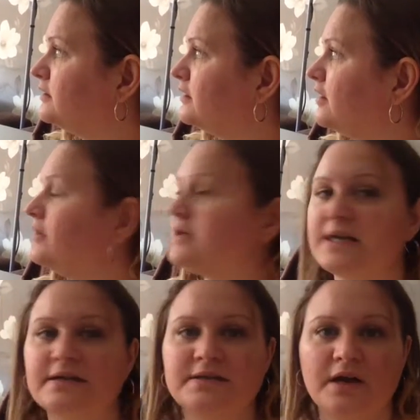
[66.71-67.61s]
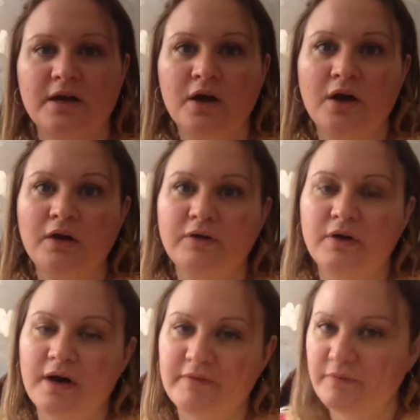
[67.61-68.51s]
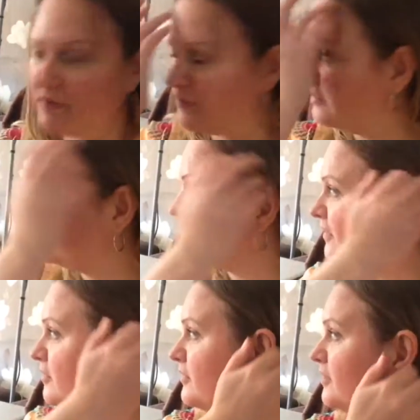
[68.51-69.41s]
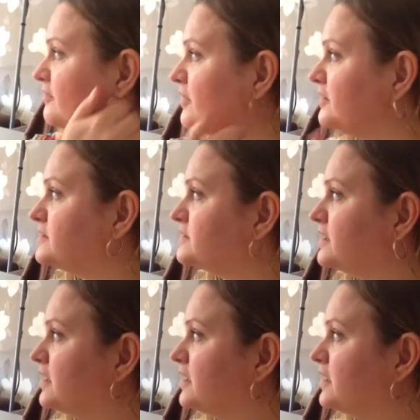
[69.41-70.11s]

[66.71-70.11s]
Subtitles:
Oh no, it's outside. I have a real phobia of moths.